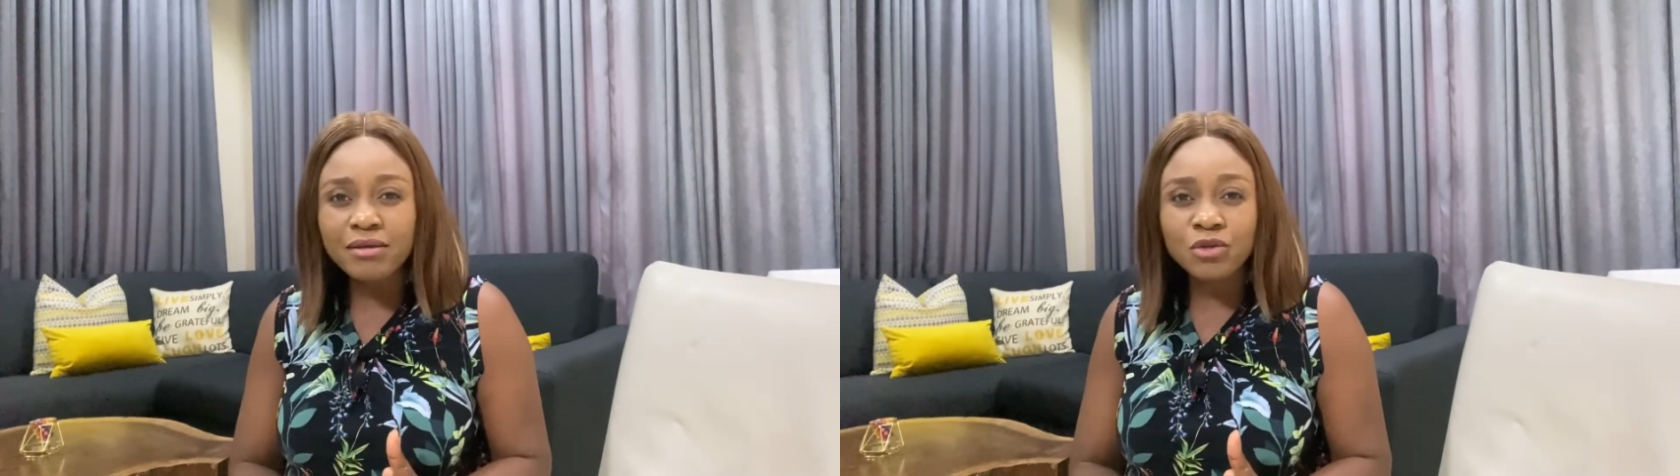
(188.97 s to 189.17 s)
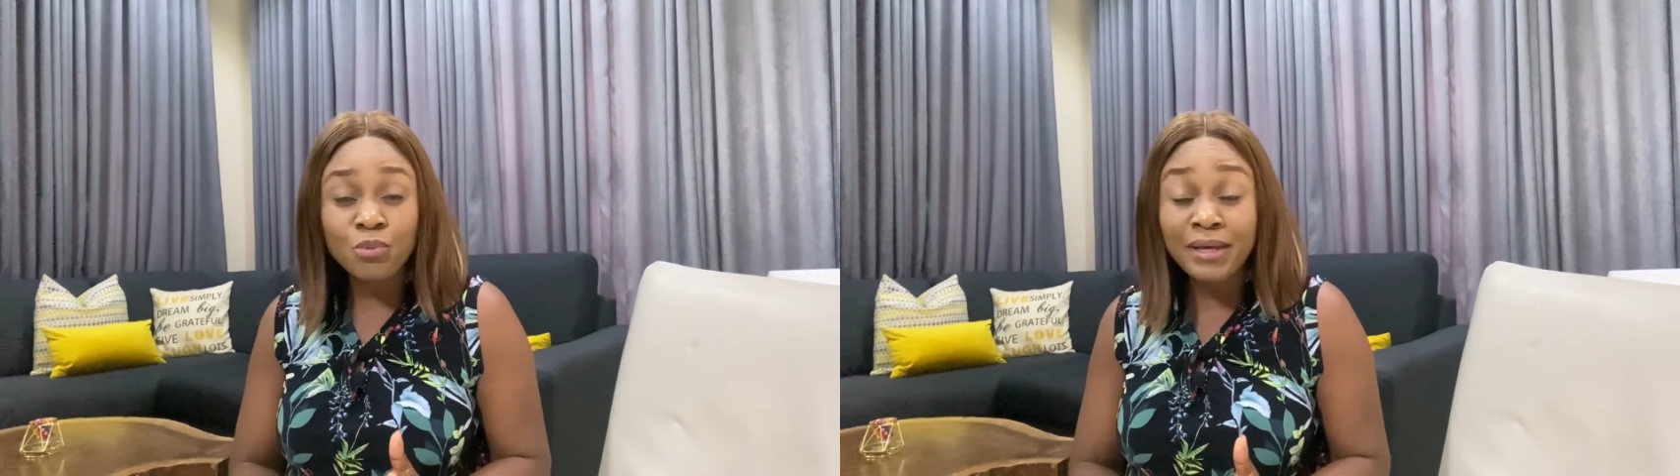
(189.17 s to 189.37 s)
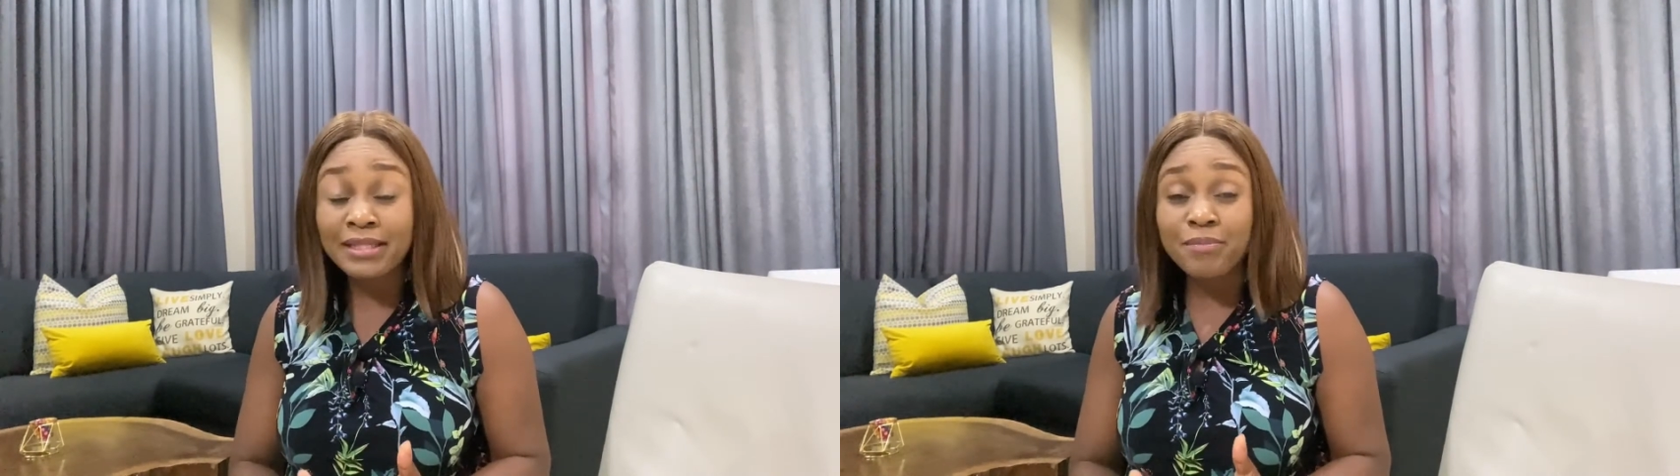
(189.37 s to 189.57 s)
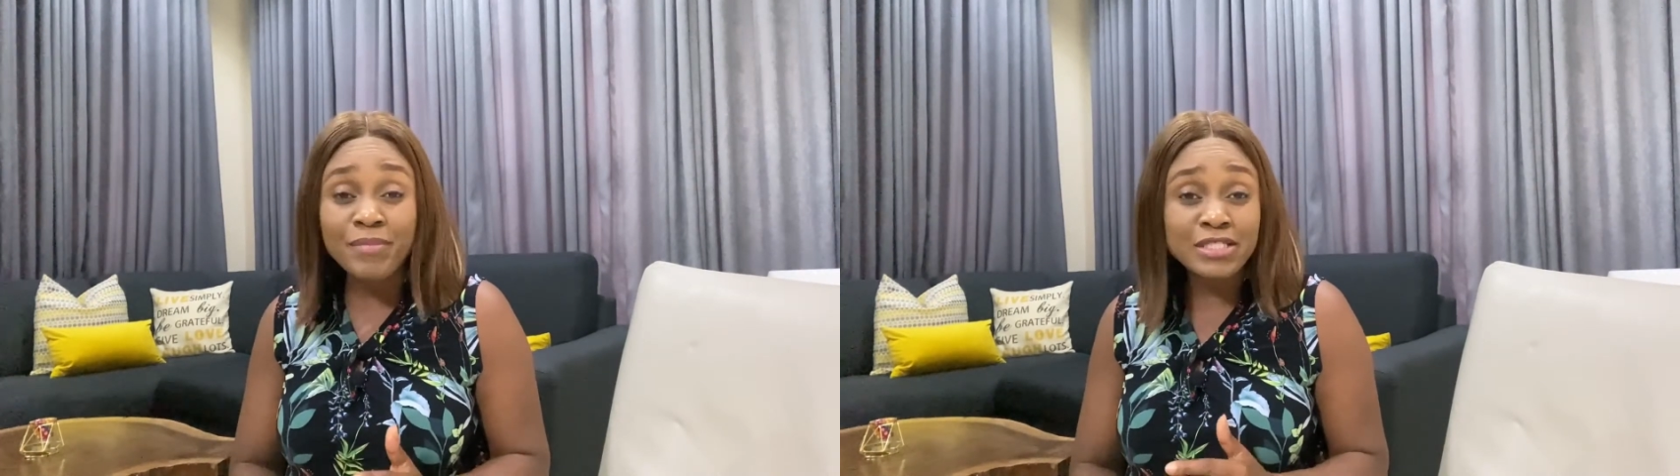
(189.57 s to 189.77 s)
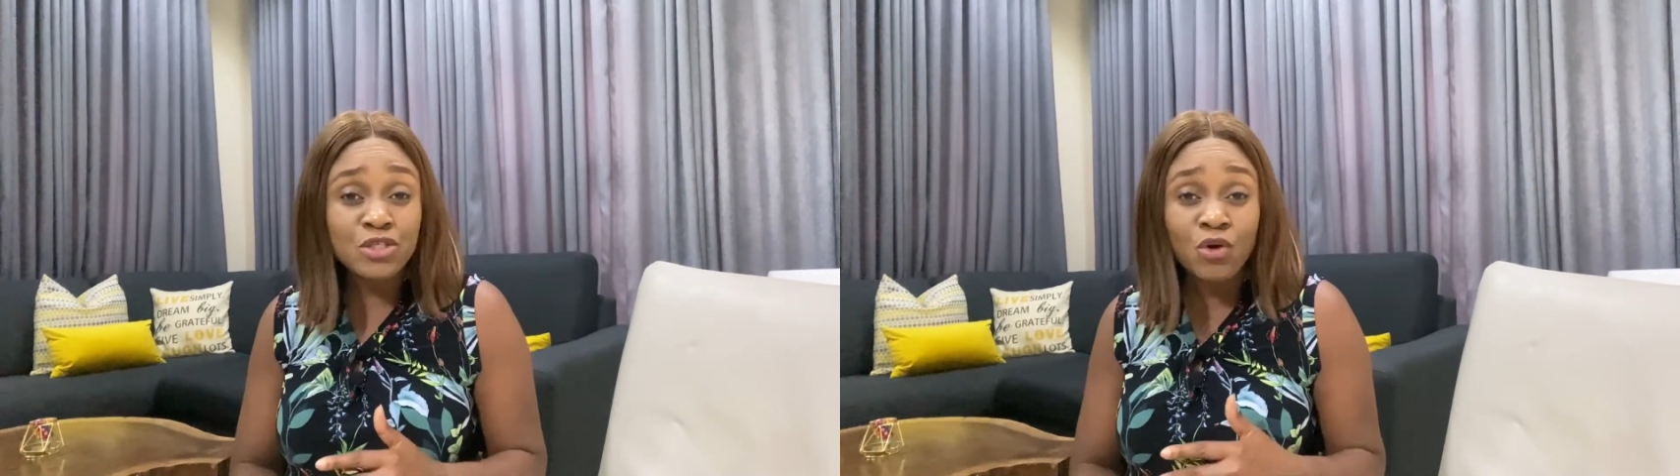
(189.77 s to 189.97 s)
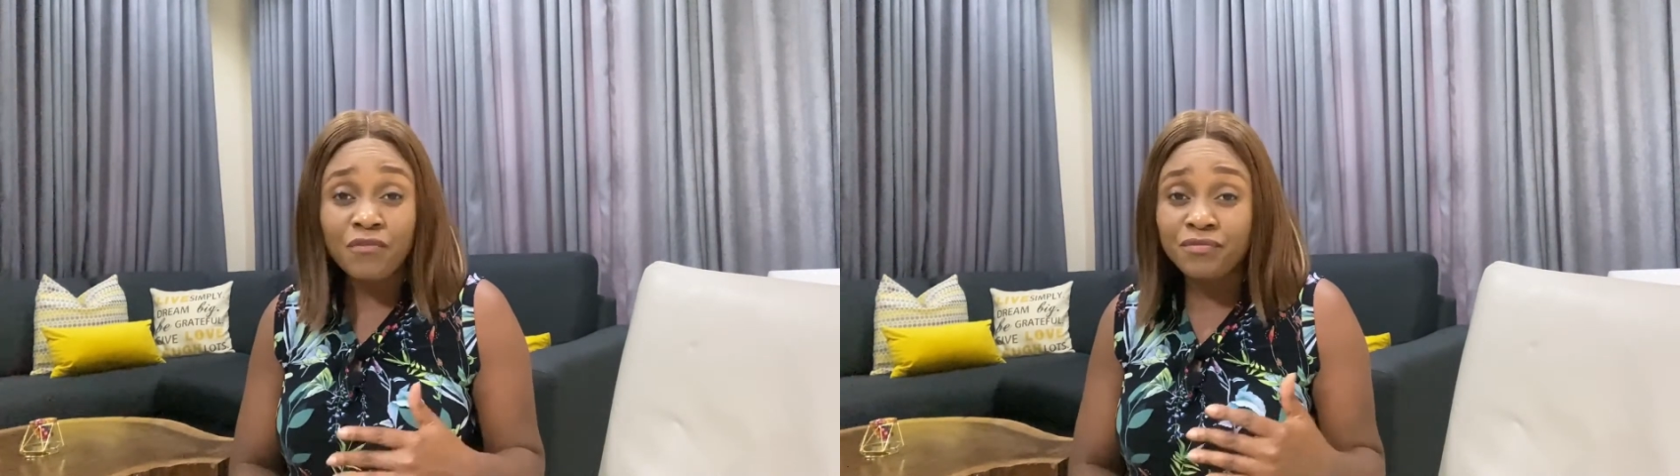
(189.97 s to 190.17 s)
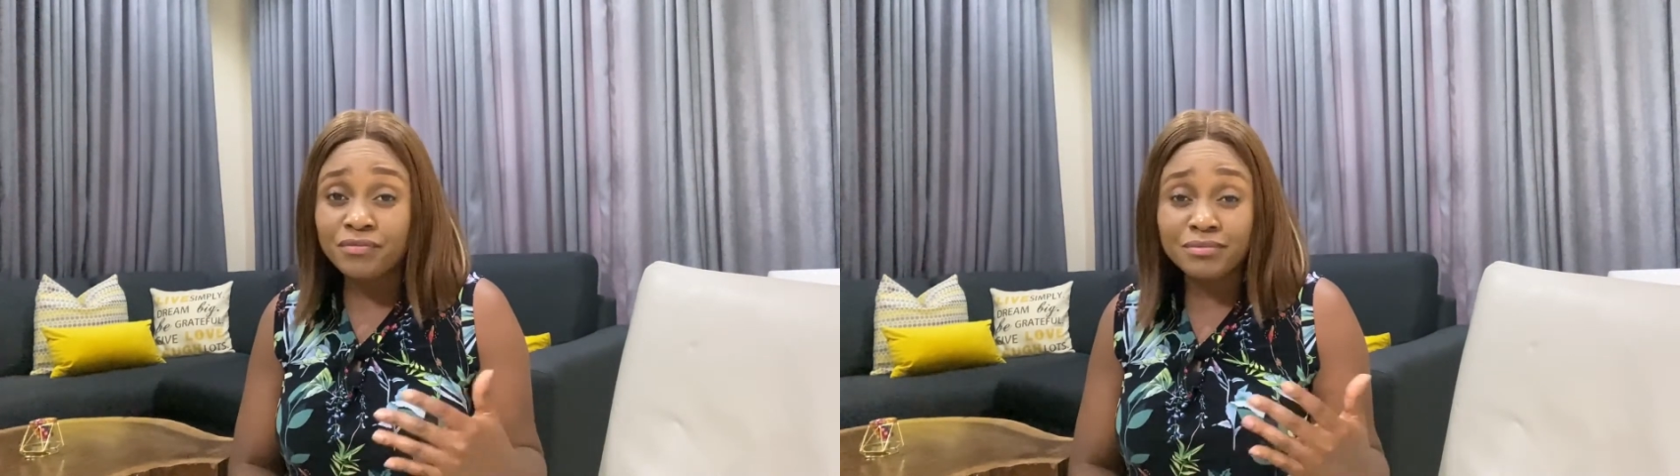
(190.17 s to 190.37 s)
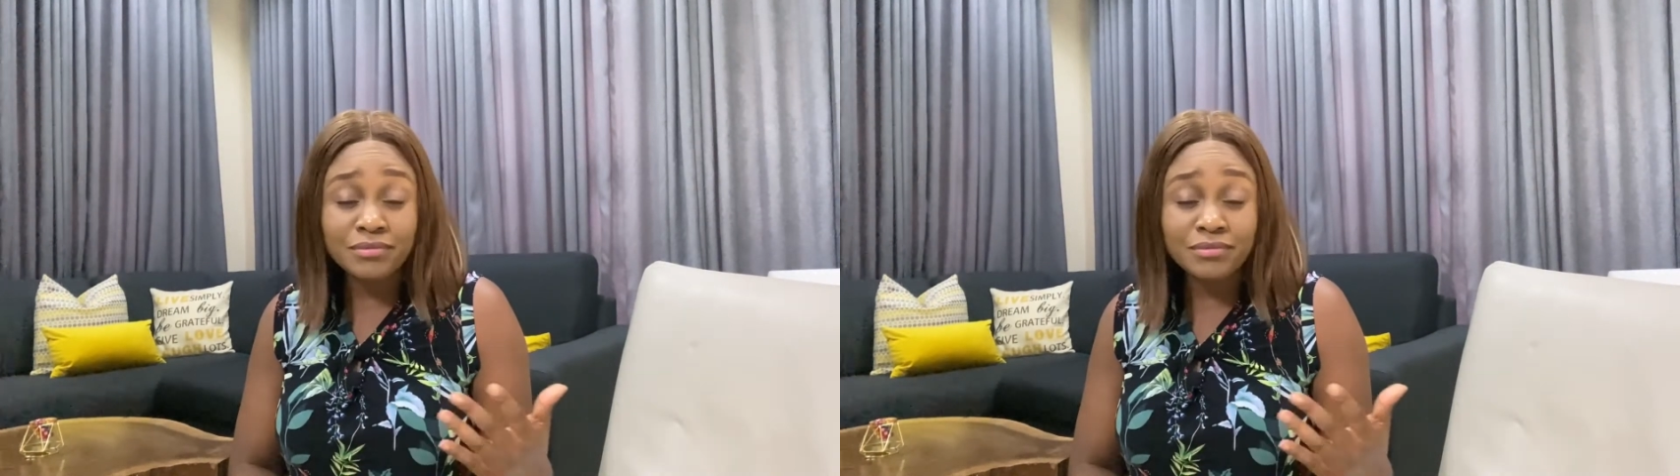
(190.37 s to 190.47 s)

you'll be at the mercy of,